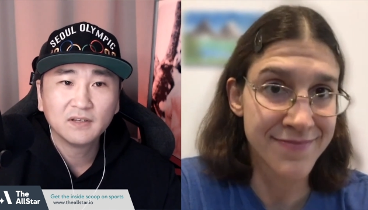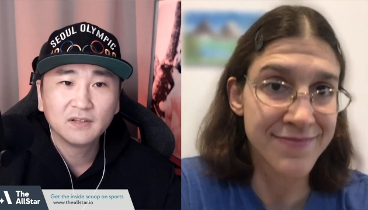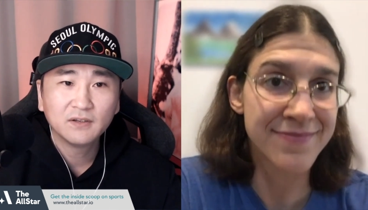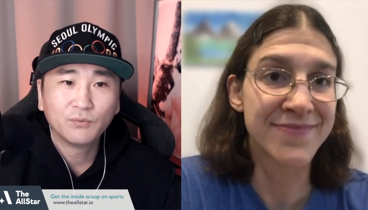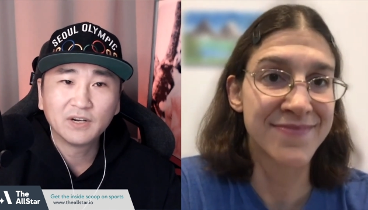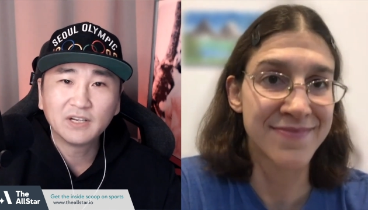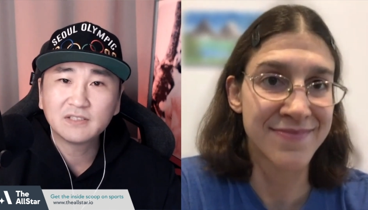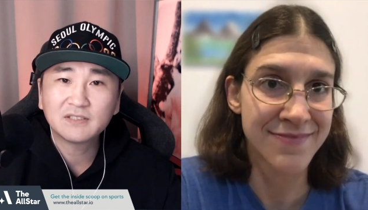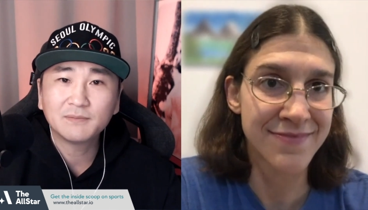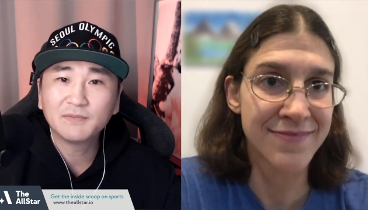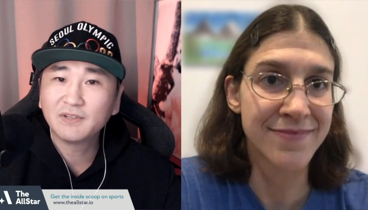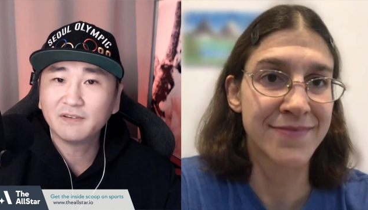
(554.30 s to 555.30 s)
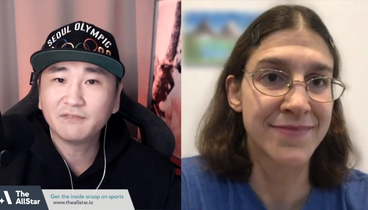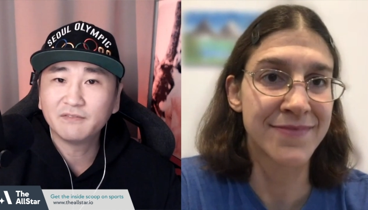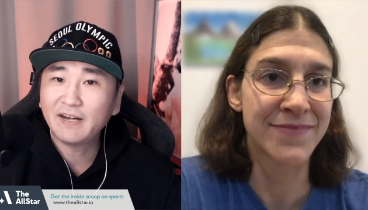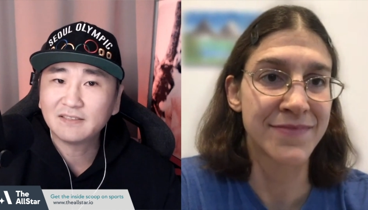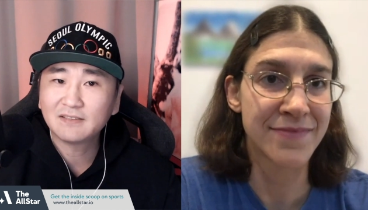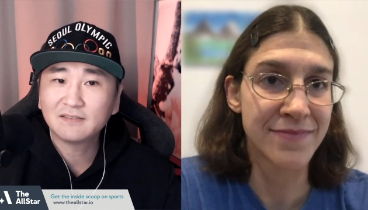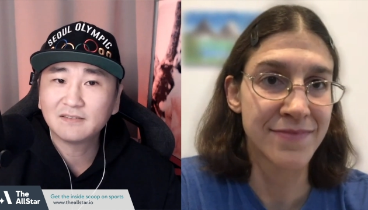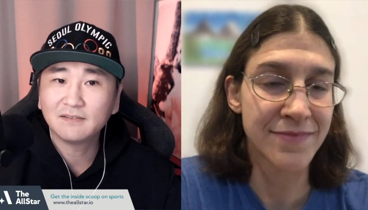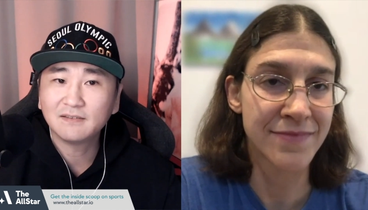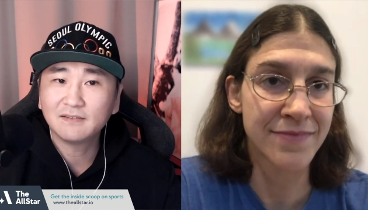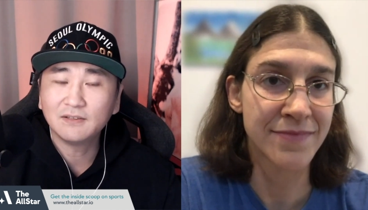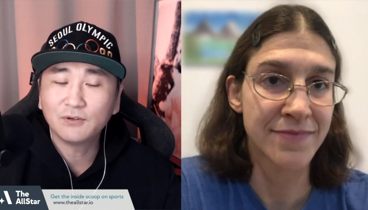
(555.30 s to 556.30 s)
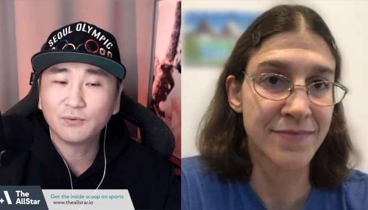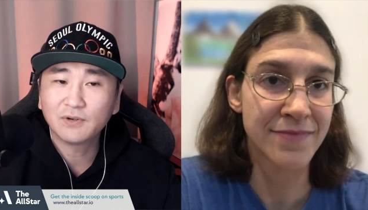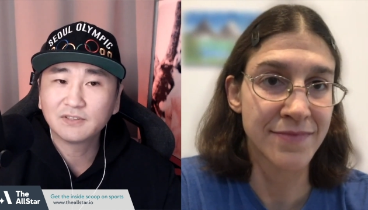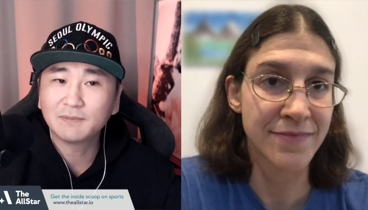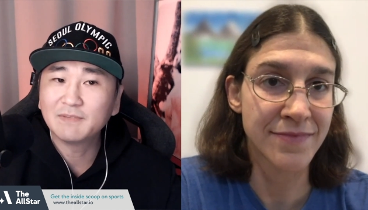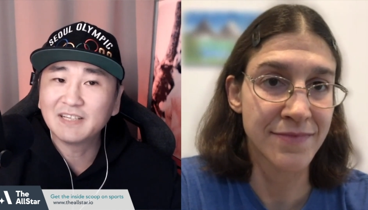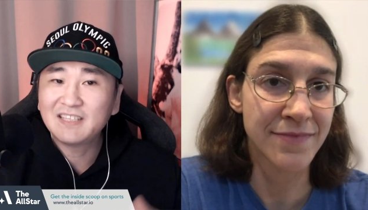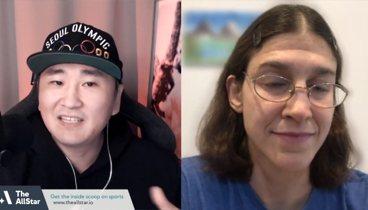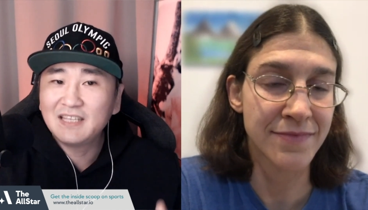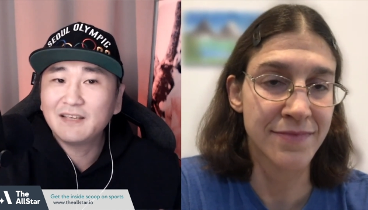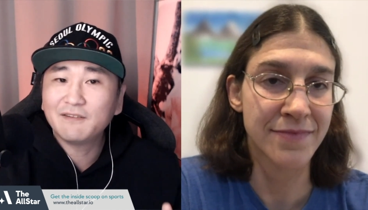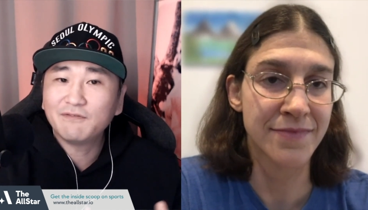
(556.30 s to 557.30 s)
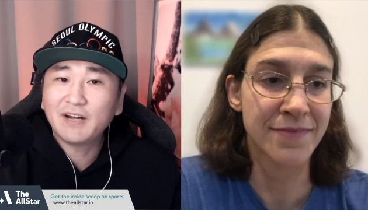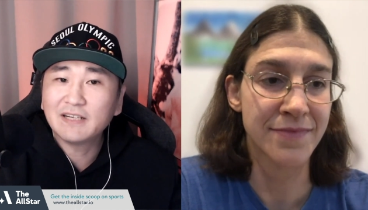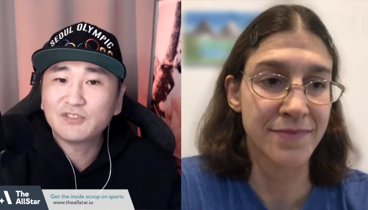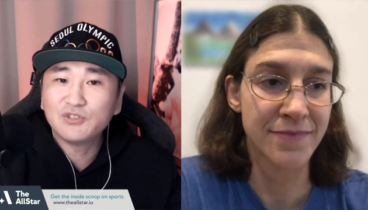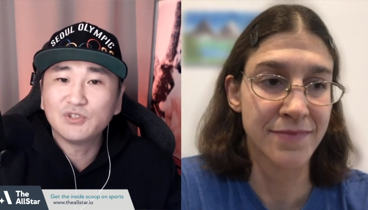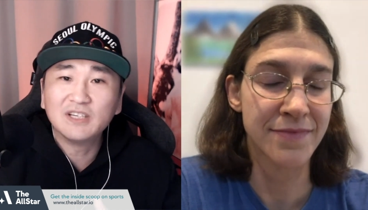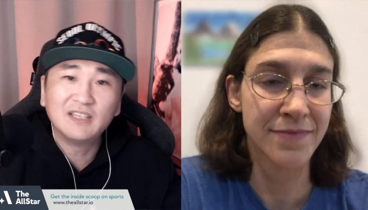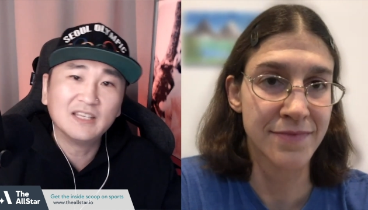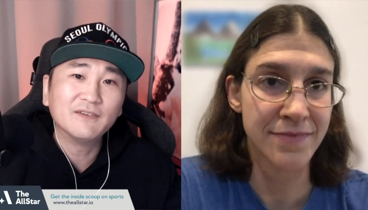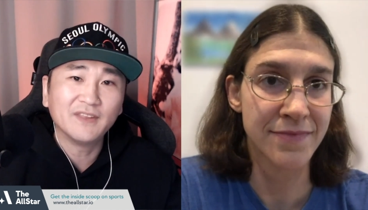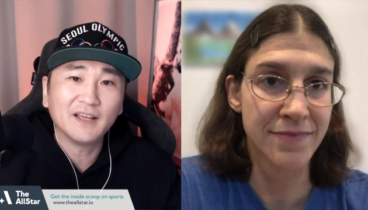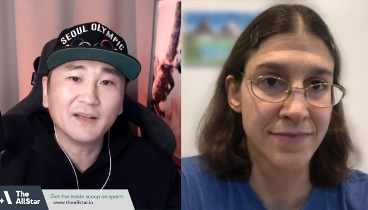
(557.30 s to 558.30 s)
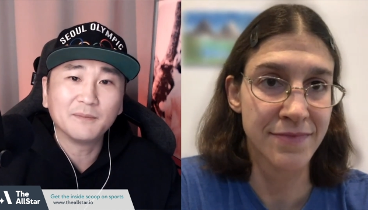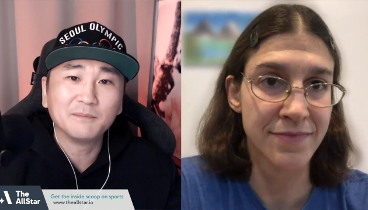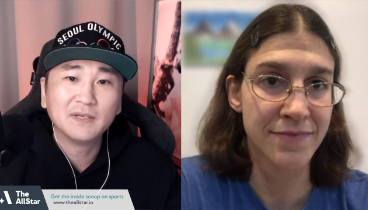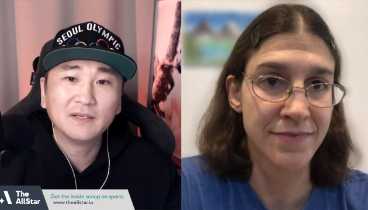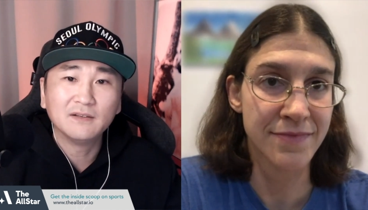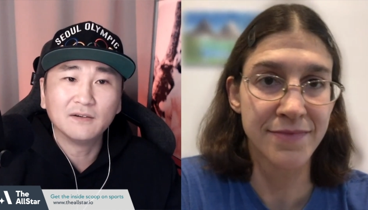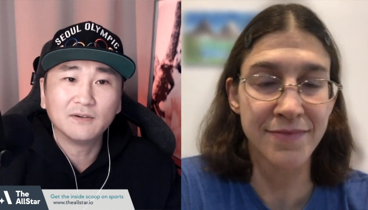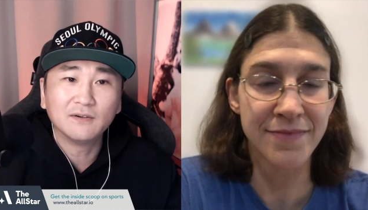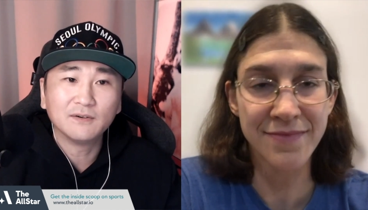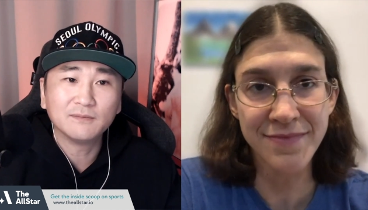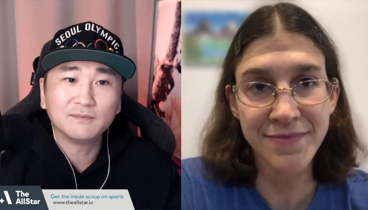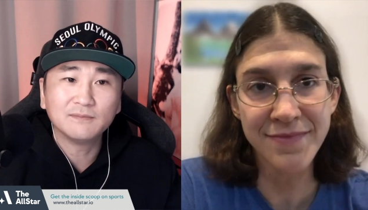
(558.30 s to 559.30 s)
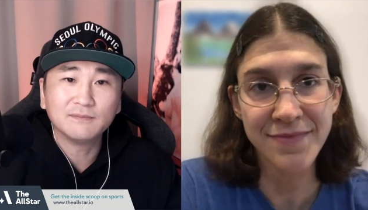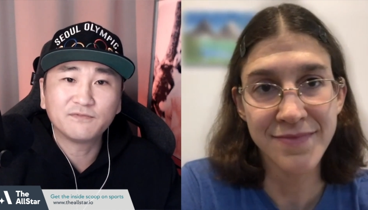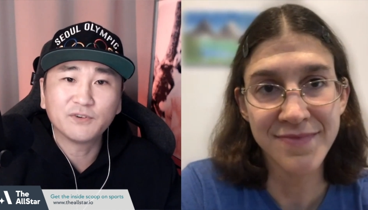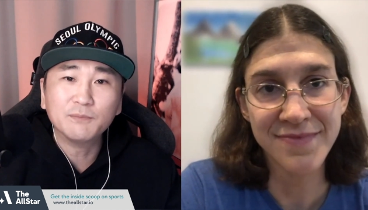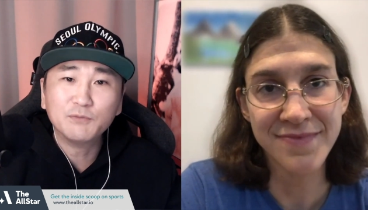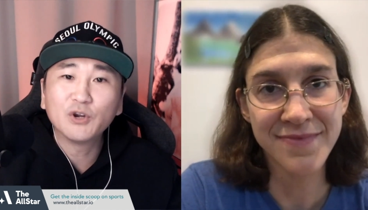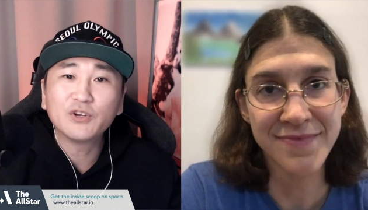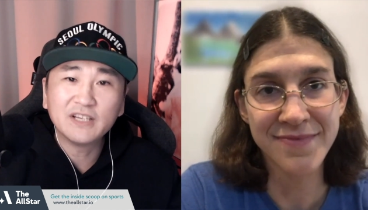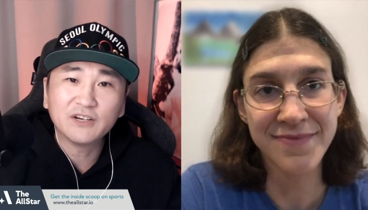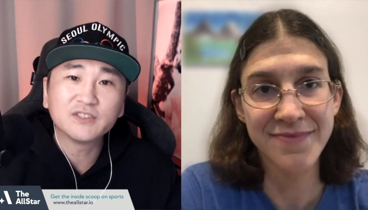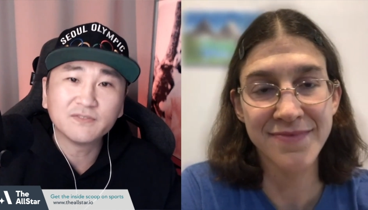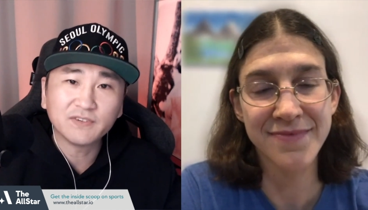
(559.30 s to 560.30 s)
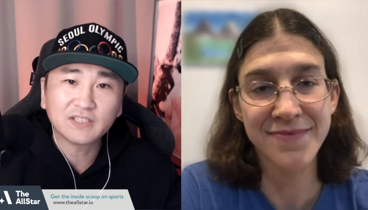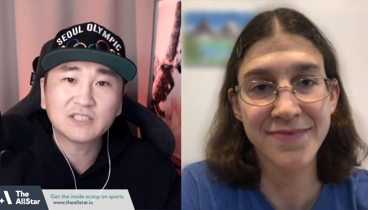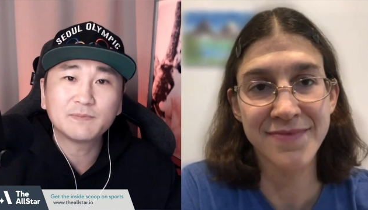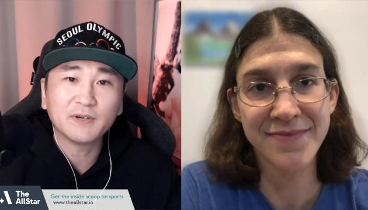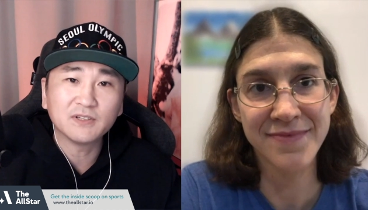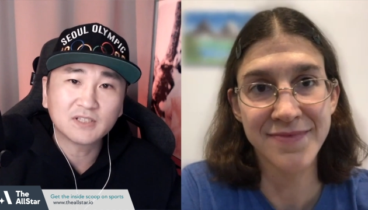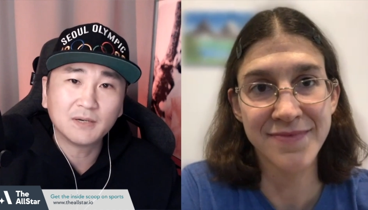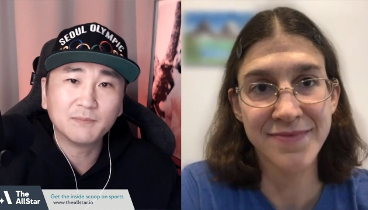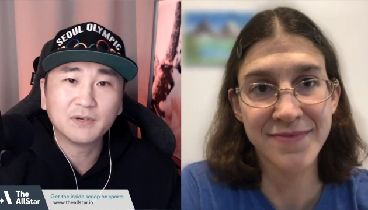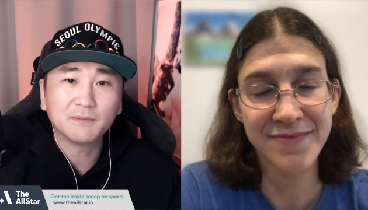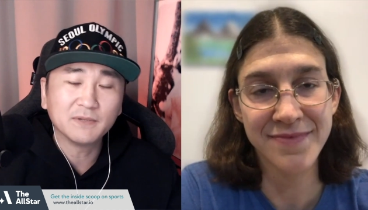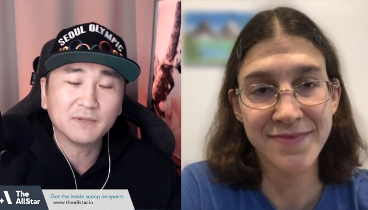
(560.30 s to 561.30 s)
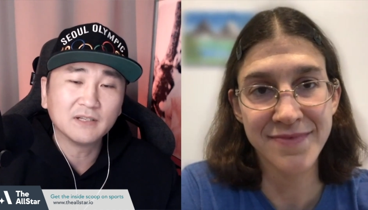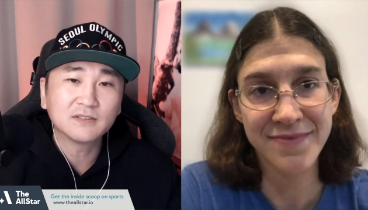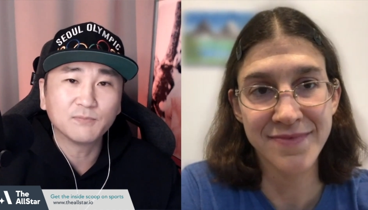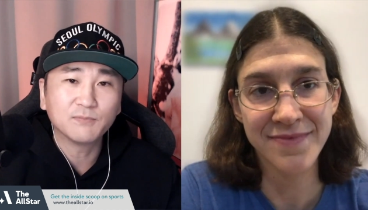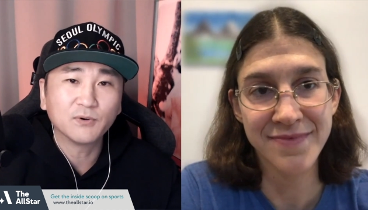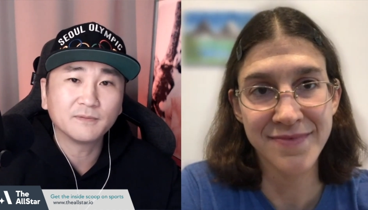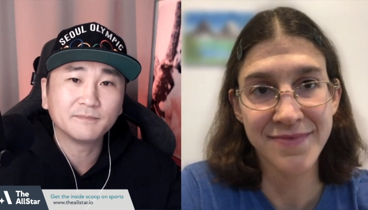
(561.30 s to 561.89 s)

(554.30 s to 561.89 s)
Speaker 1: What is some of the advice? You know, what are some of the key advice you could give them? You know, from your years of experience coming up in this sport.